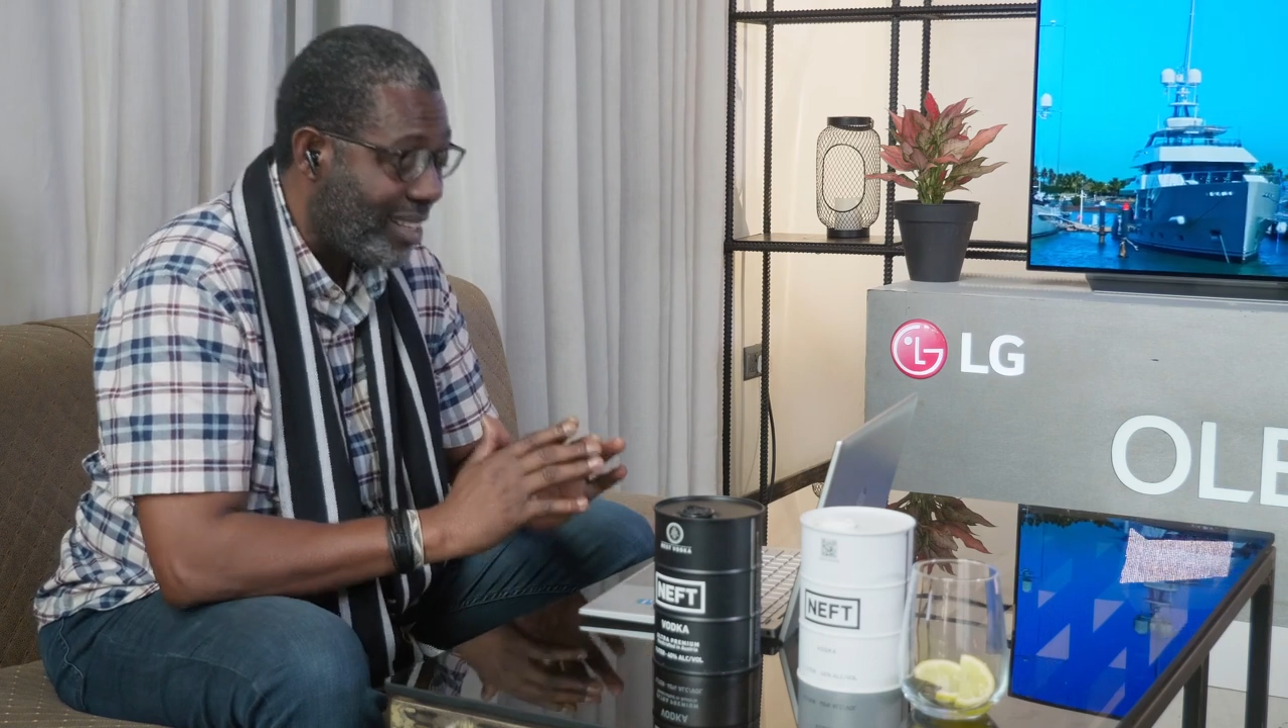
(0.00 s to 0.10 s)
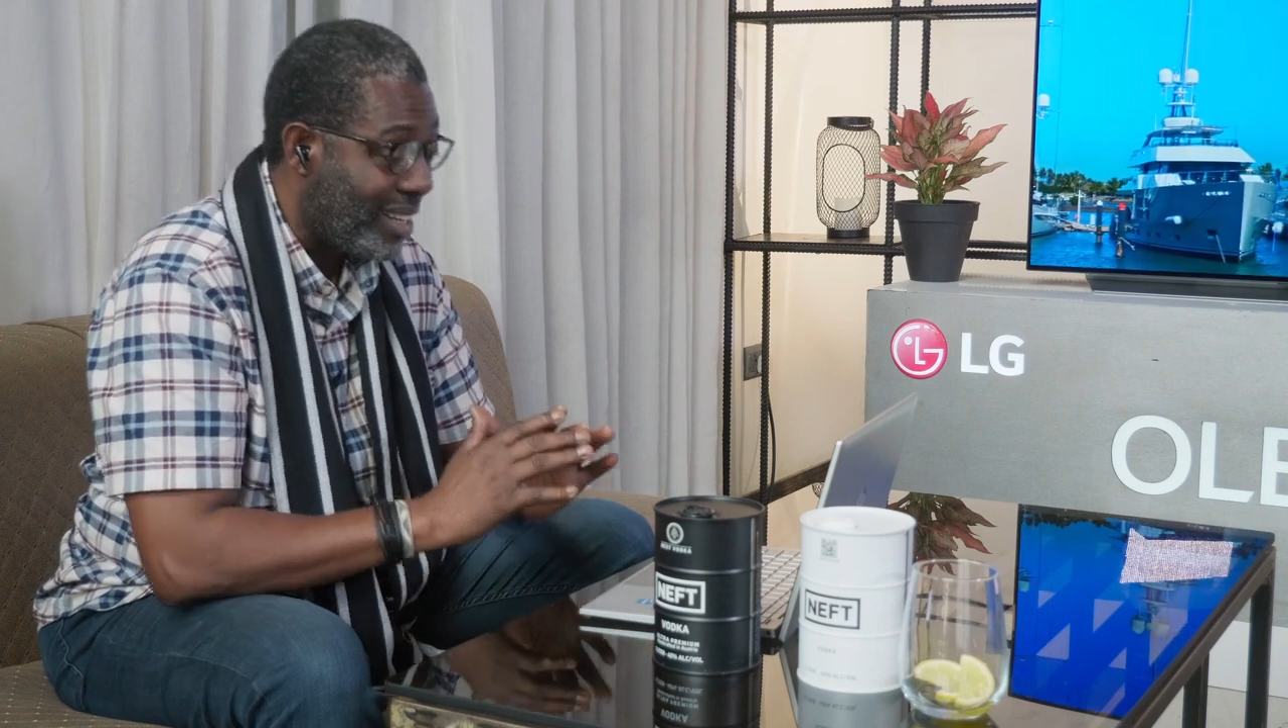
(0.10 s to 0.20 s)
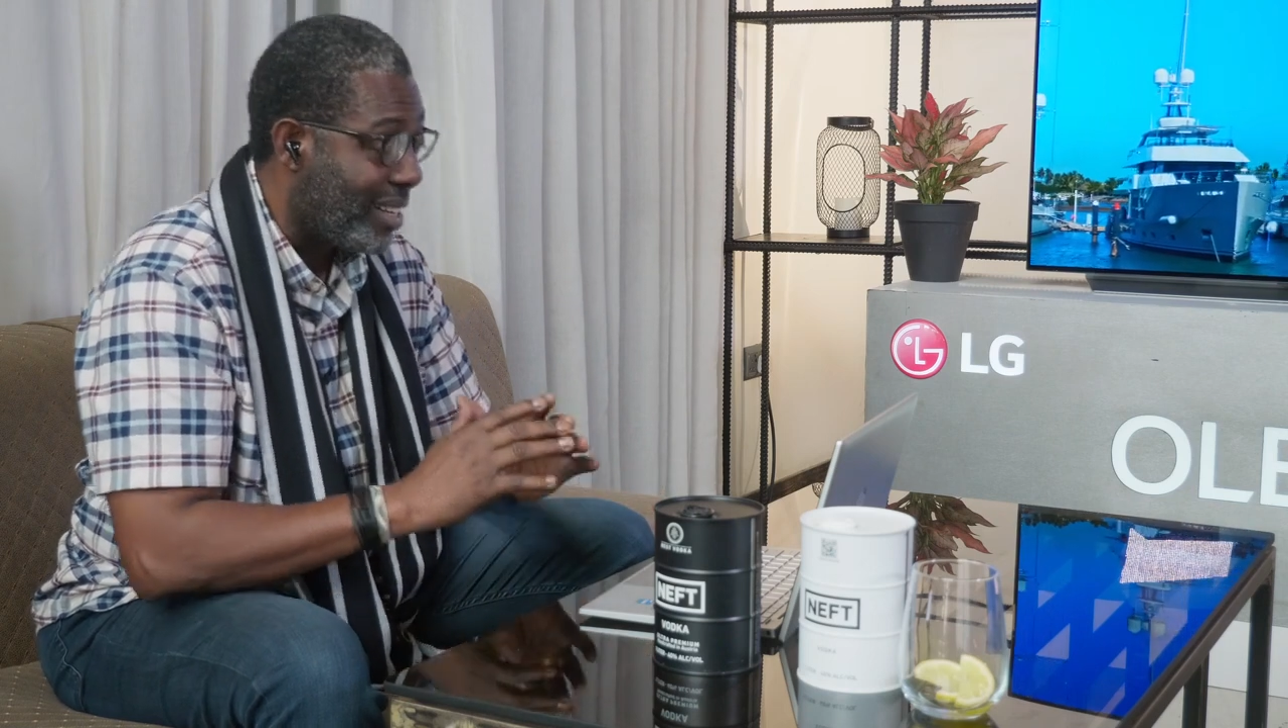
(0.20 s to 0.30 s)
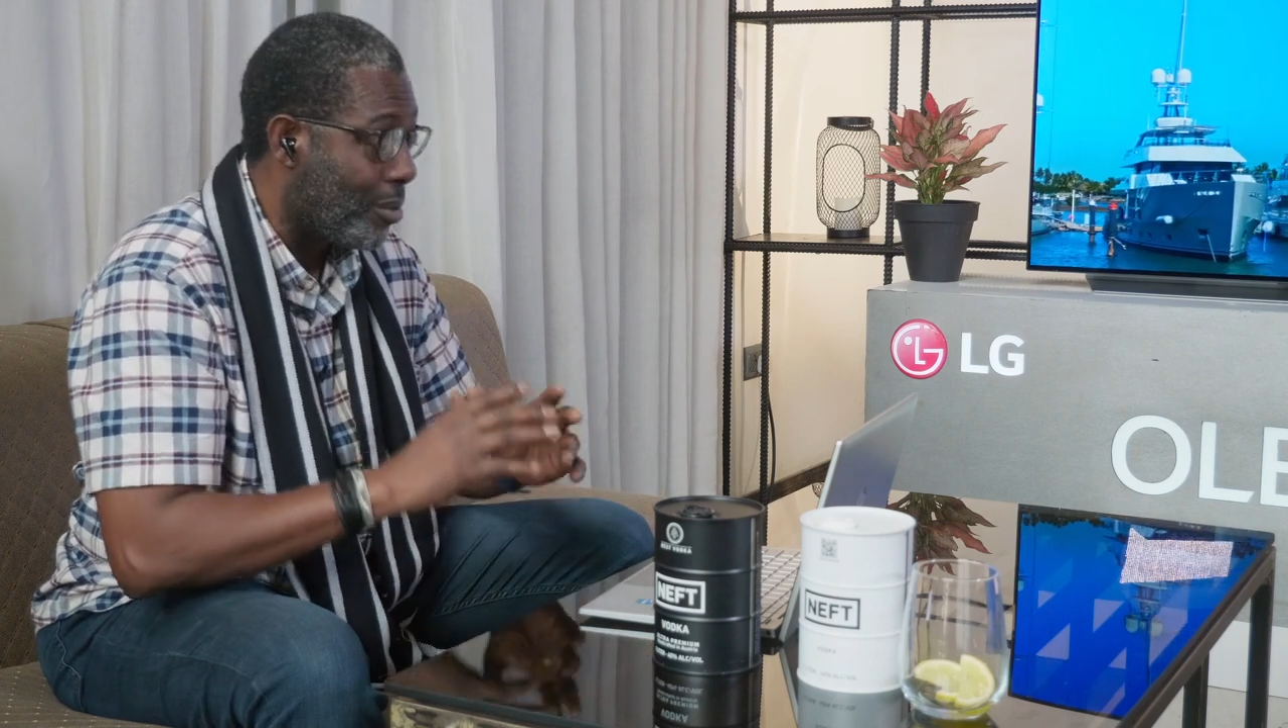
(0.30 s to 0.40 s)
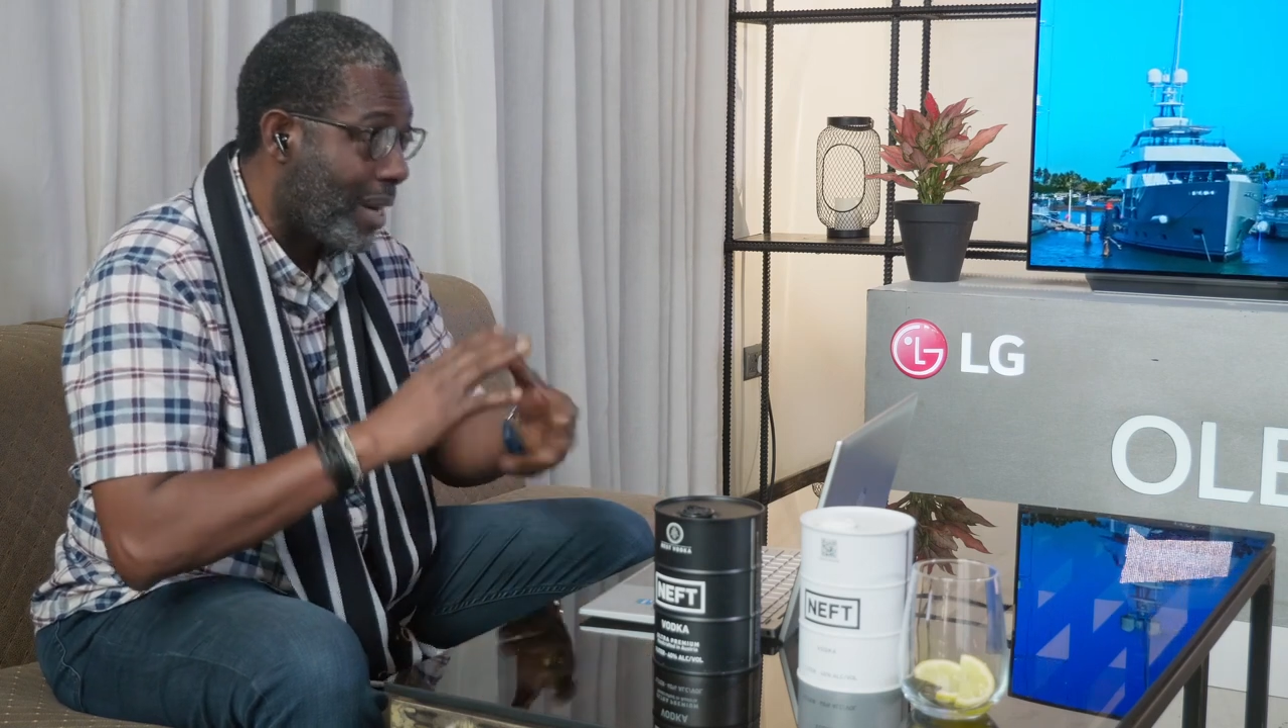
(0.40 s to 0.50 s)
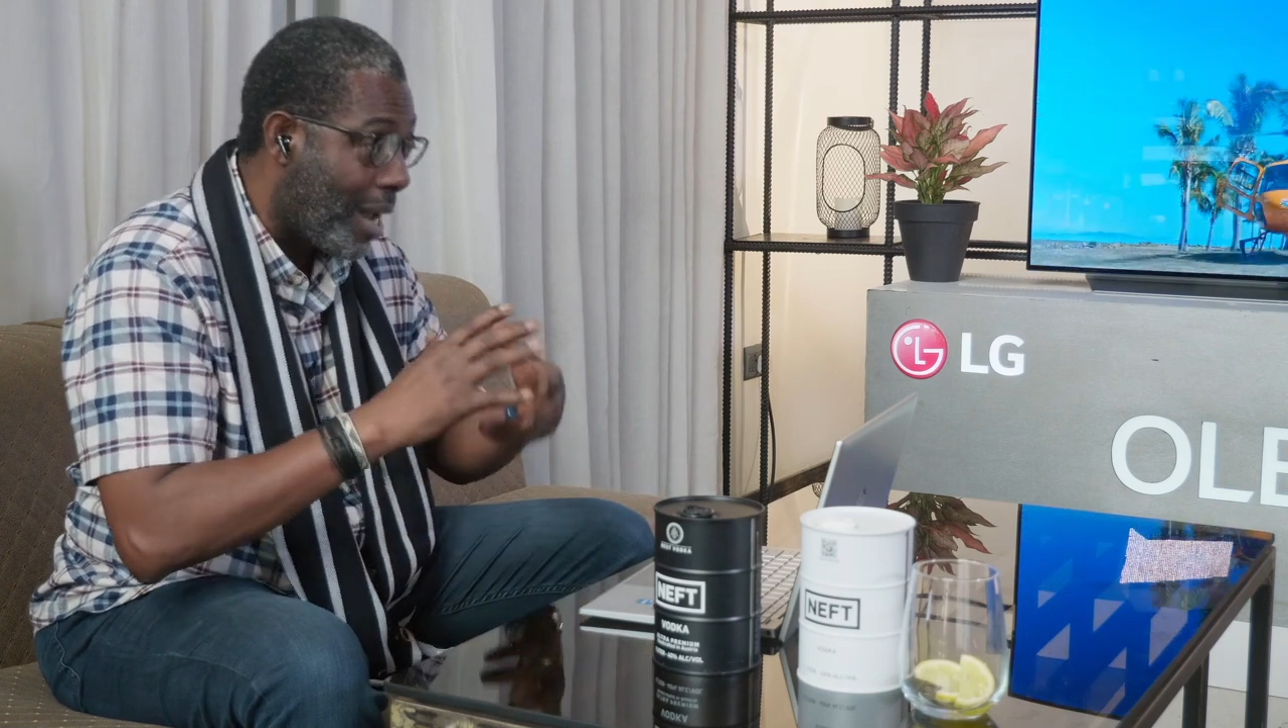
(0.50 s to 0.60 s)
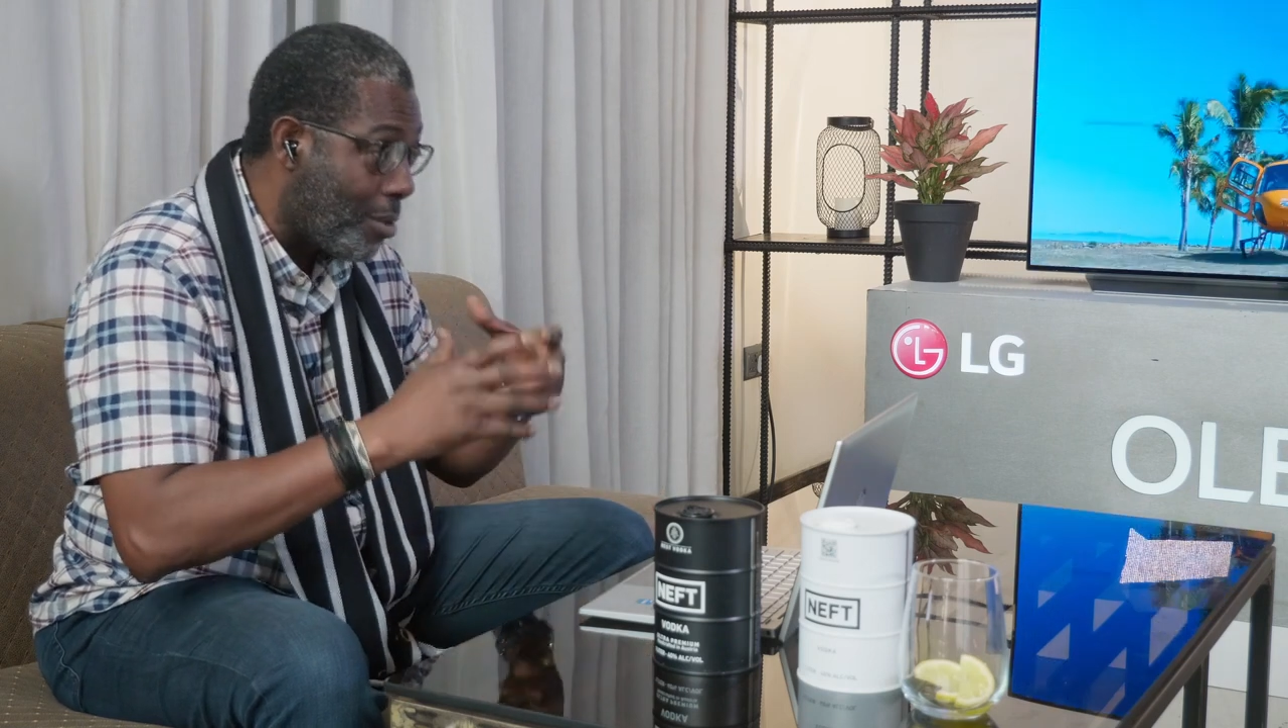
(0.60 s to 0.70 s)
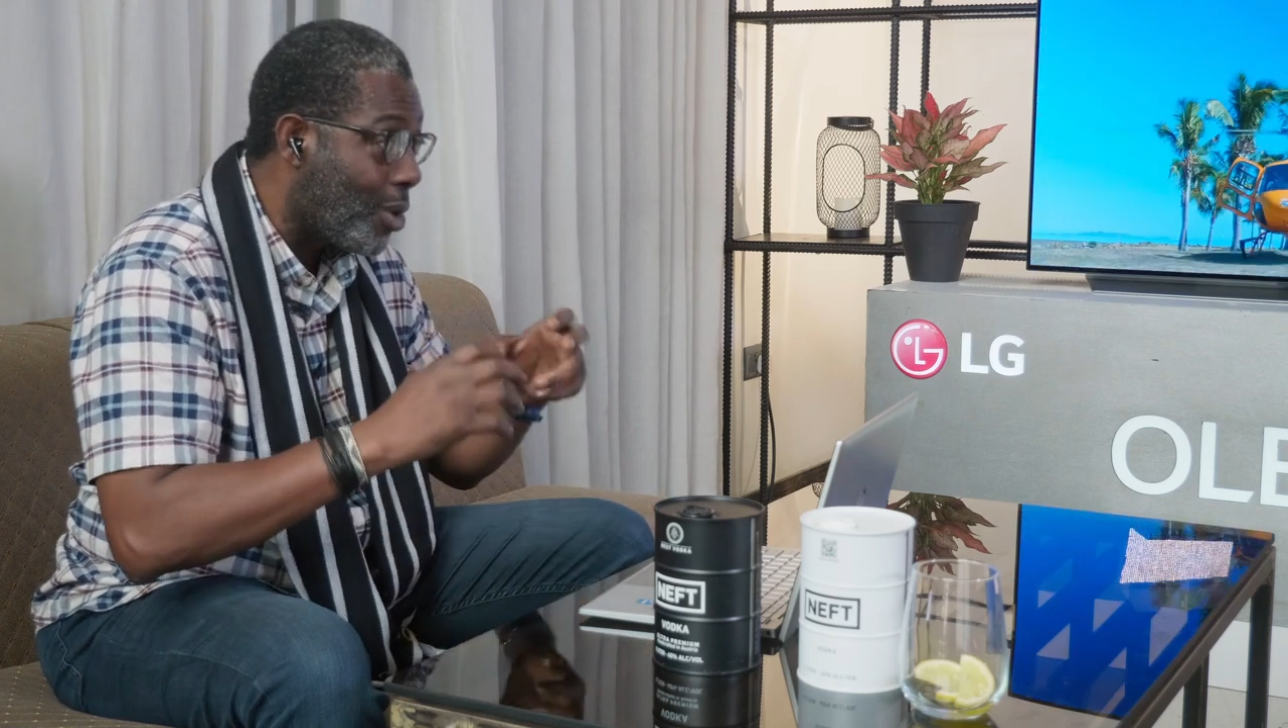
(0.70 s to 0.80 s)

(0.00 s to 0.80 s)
what I